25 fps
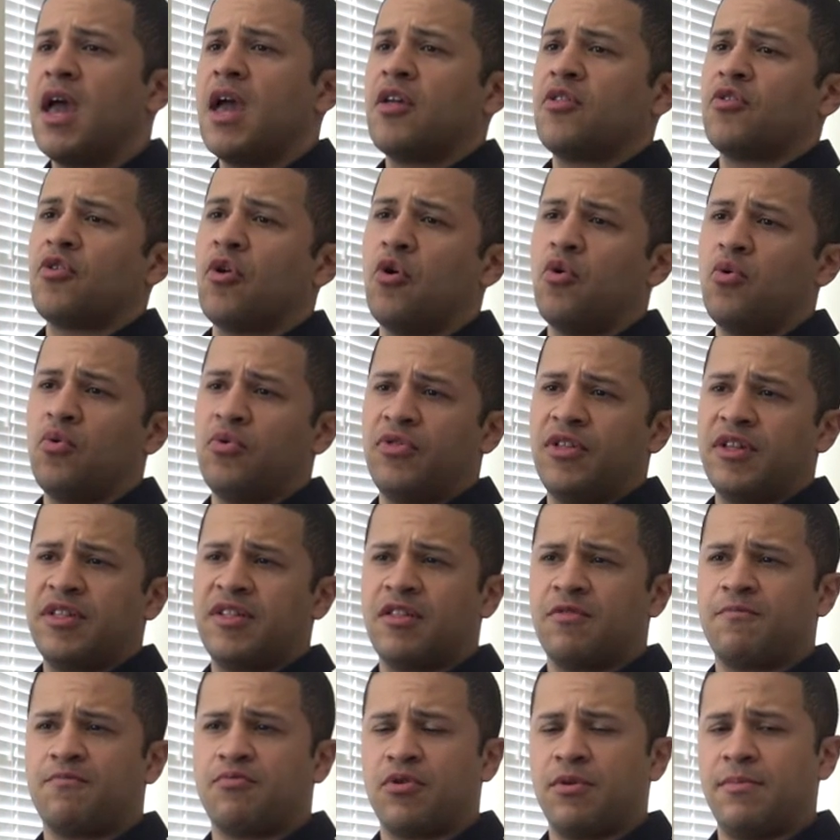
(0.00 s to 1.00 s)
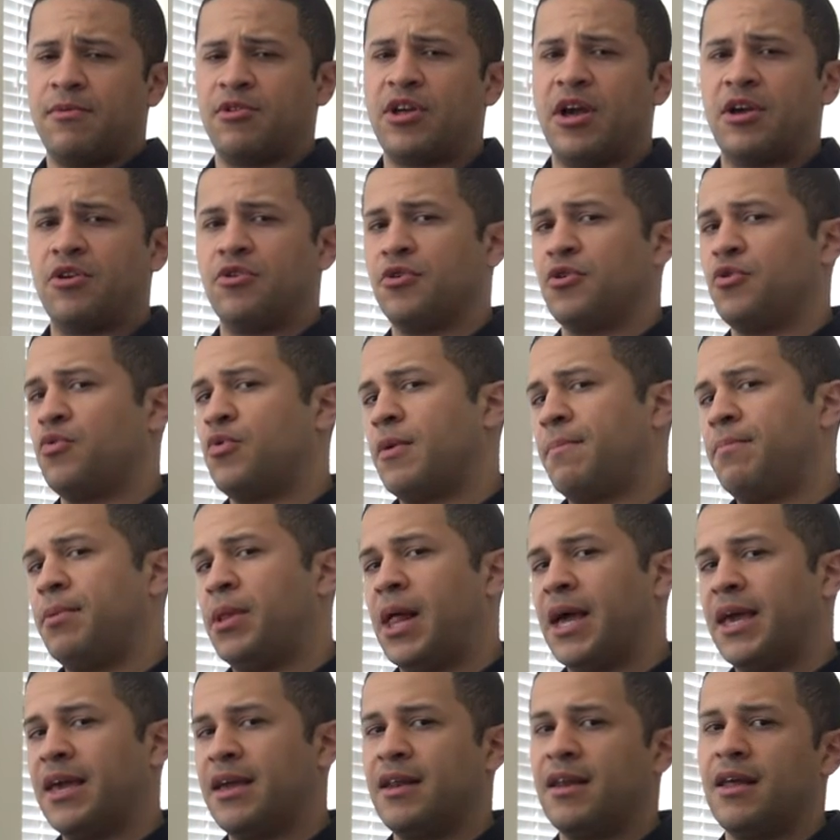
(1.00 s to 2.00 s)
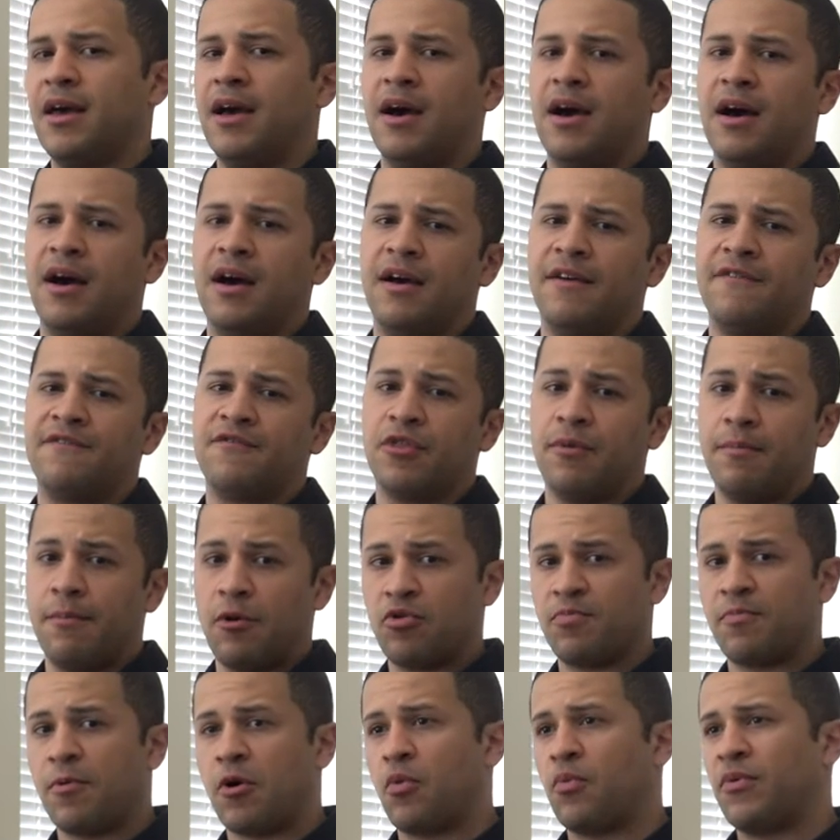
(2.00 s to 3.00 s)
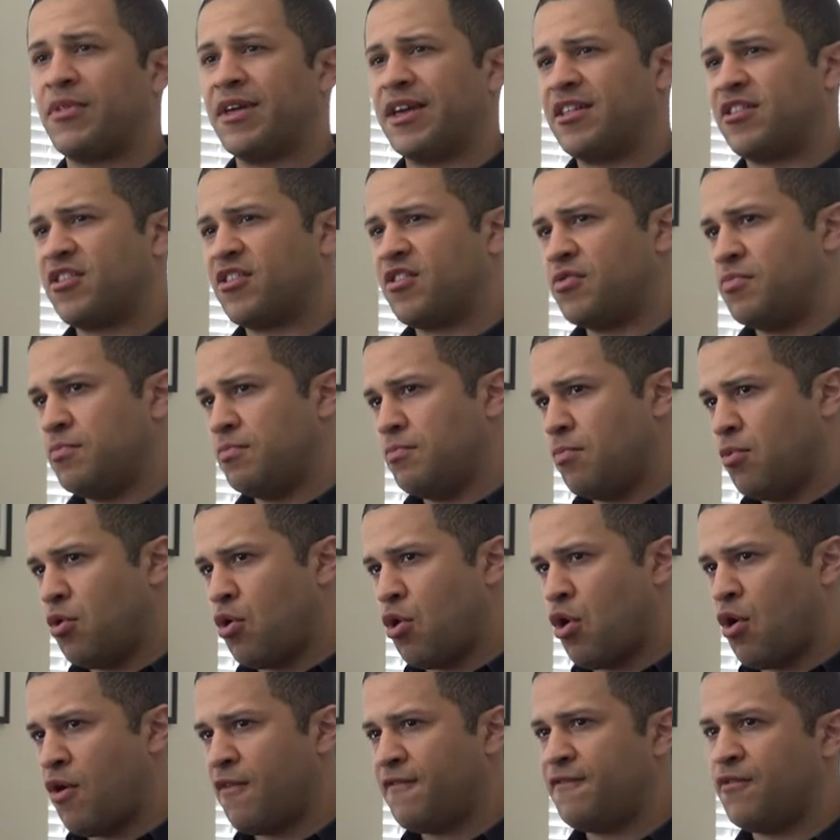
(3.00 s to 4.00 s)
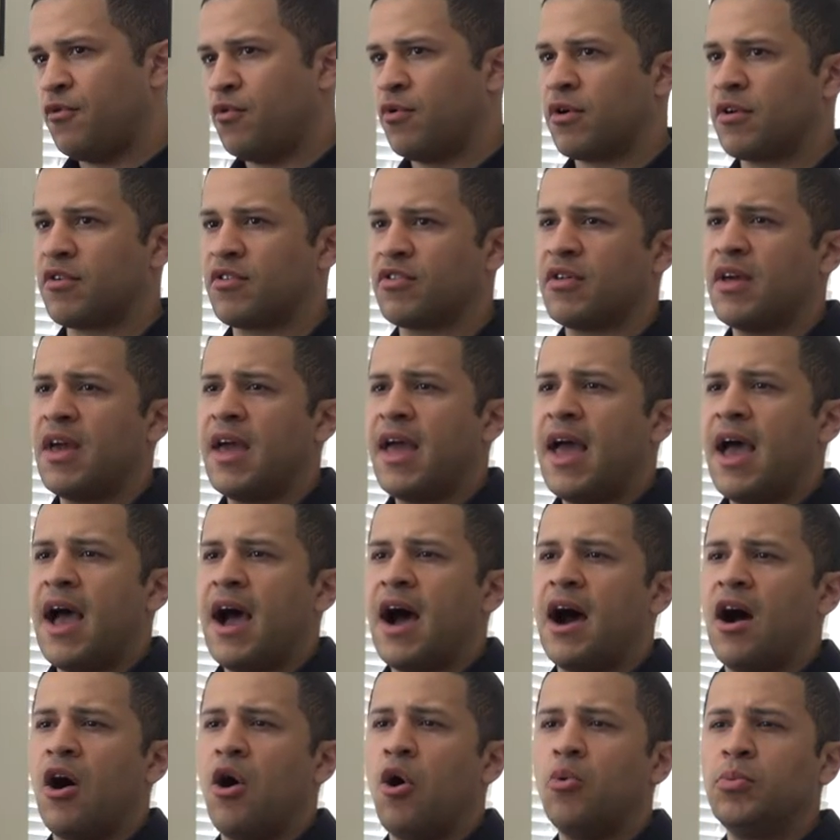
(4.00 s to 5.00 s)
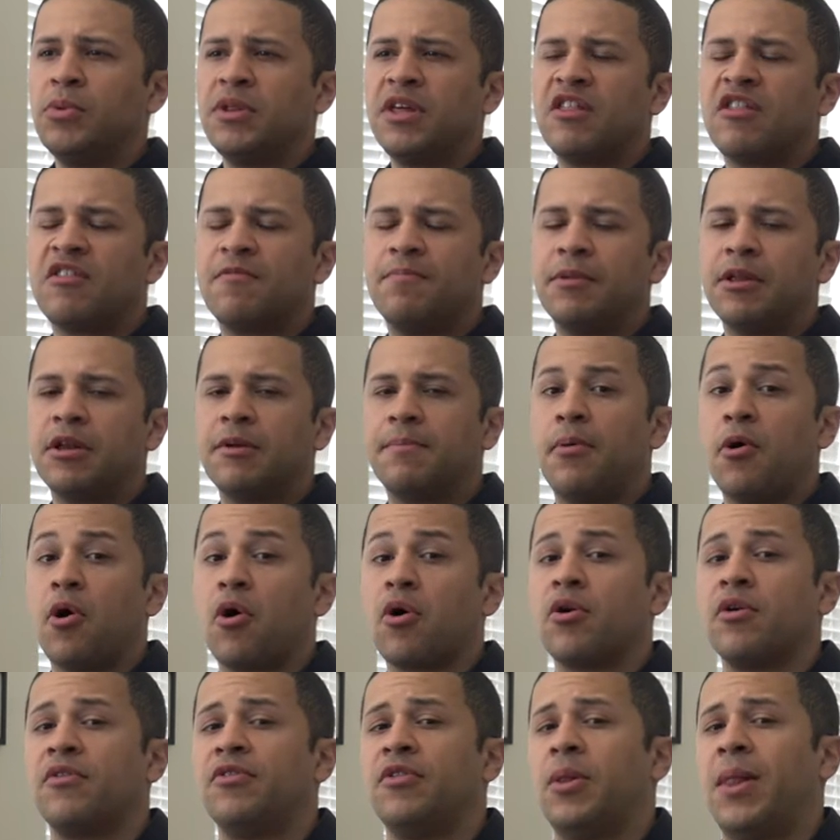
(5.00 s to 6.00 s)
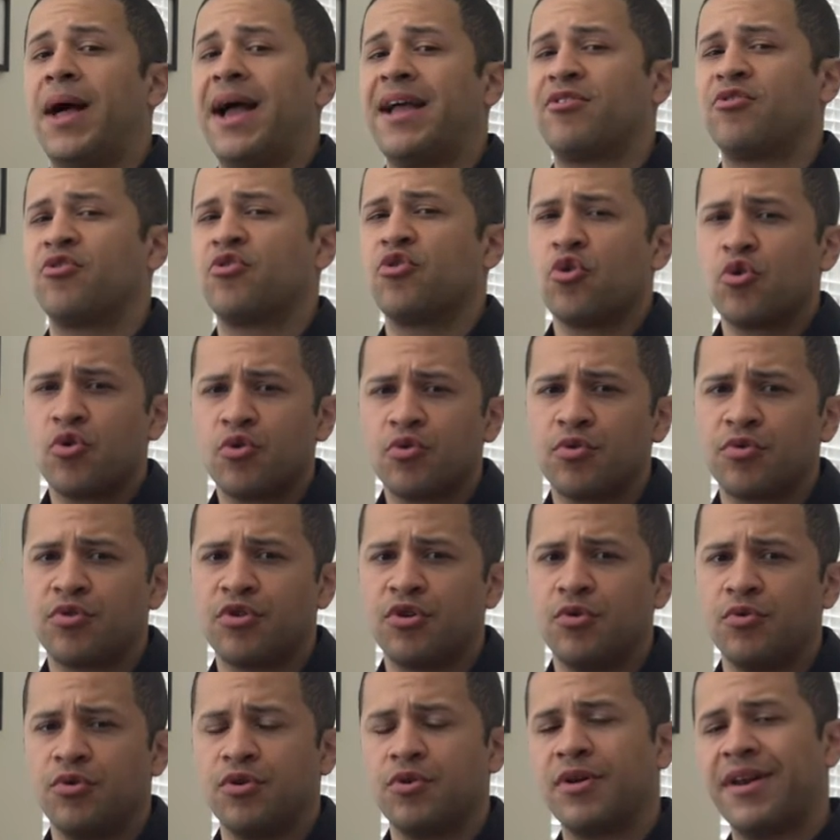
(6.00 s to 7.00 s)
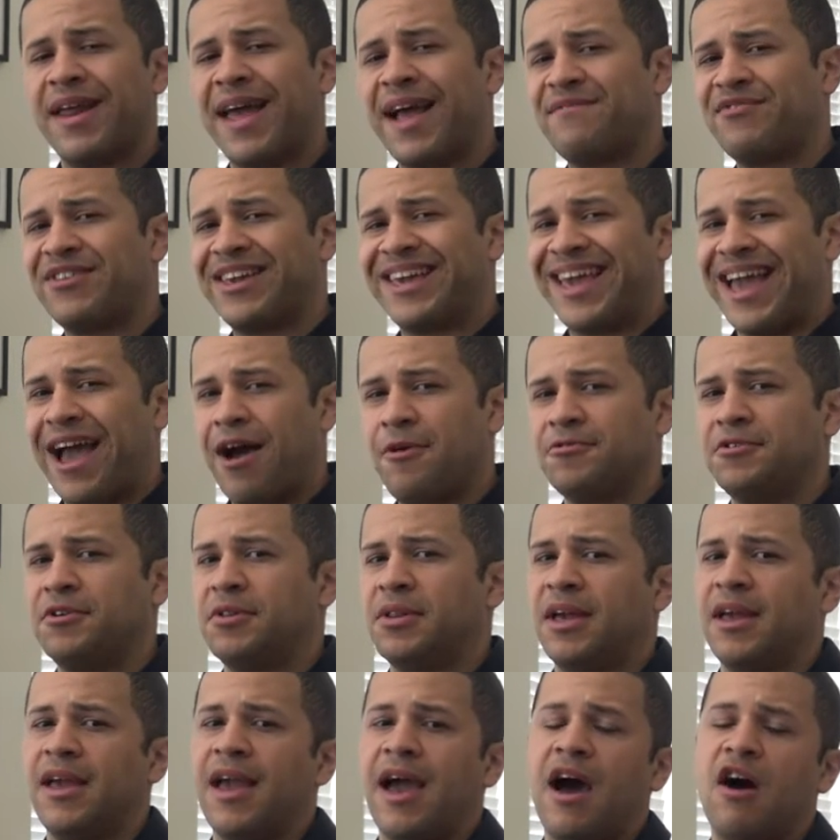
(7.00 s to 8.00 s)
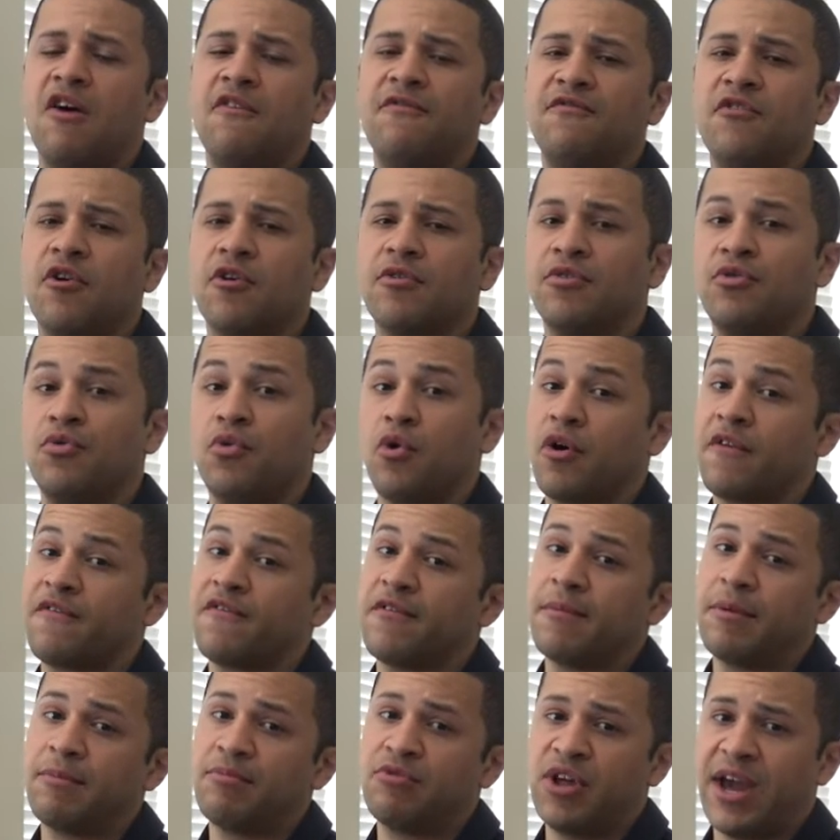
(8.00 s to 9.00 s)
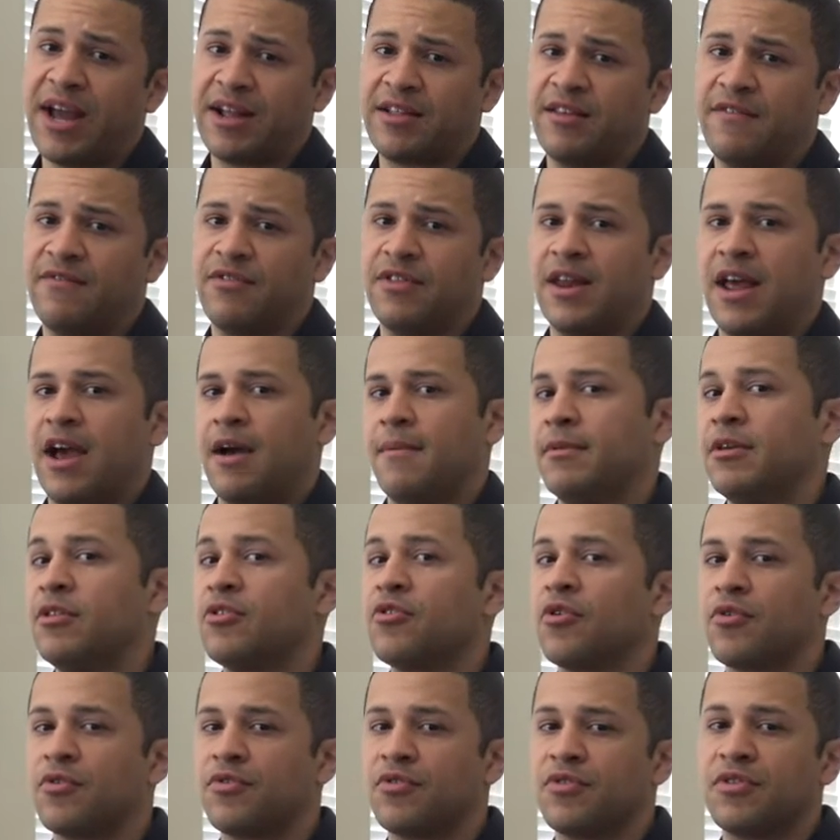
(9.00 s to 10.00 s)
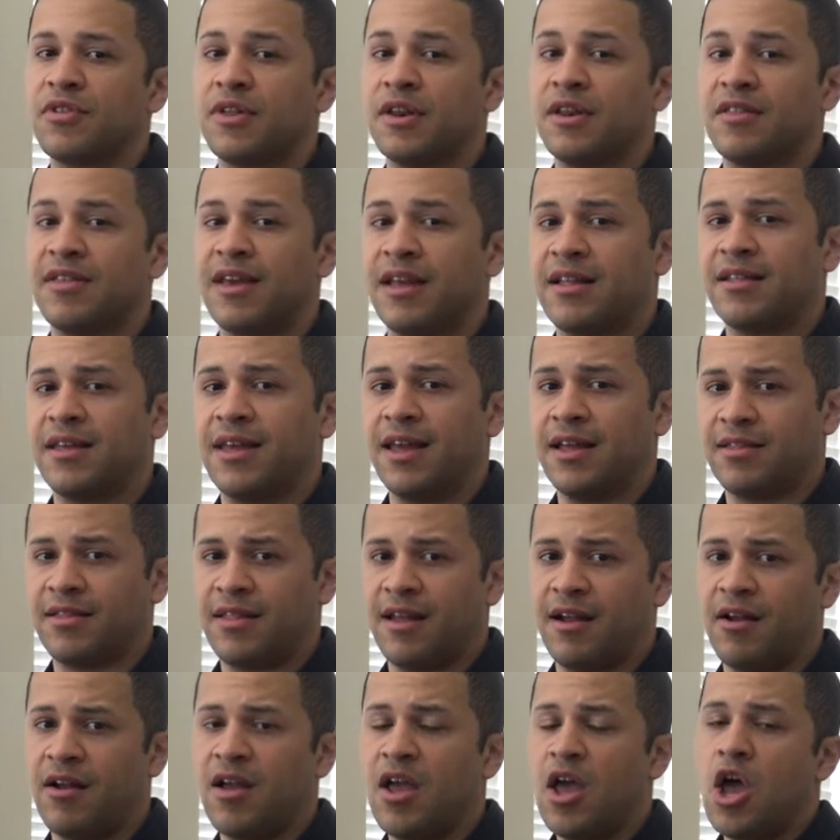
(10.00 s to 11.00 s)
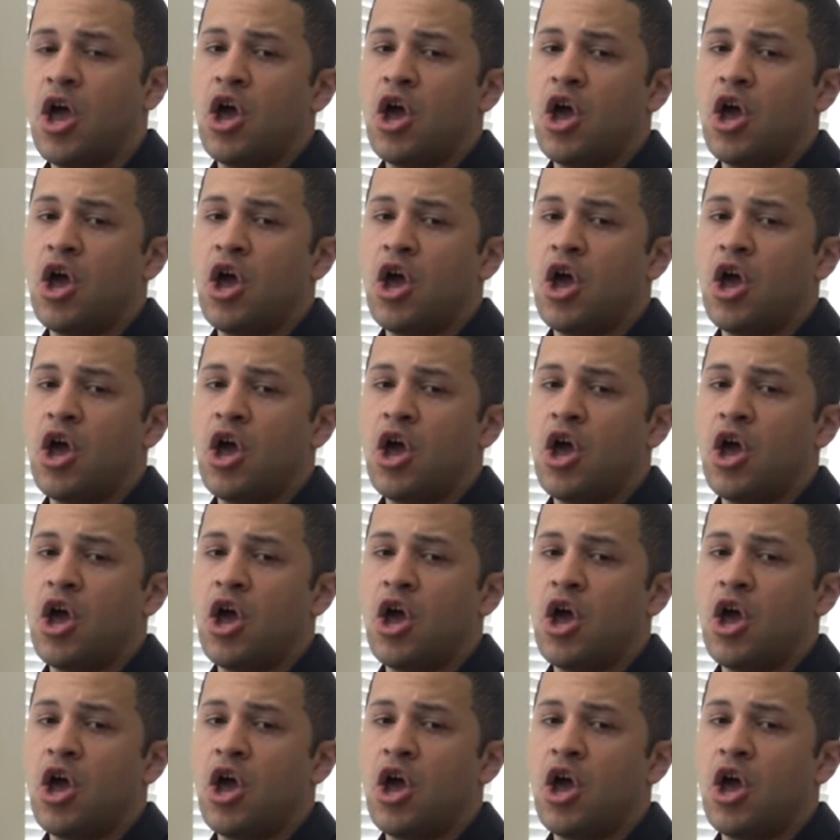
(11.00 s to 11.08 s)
So this is pretty much how you're going to want to play it for the most part with a small force. Only split apart on the last turn or two. You're going to have to calculate how far you are from objectives and how many turns it's going to take to get there.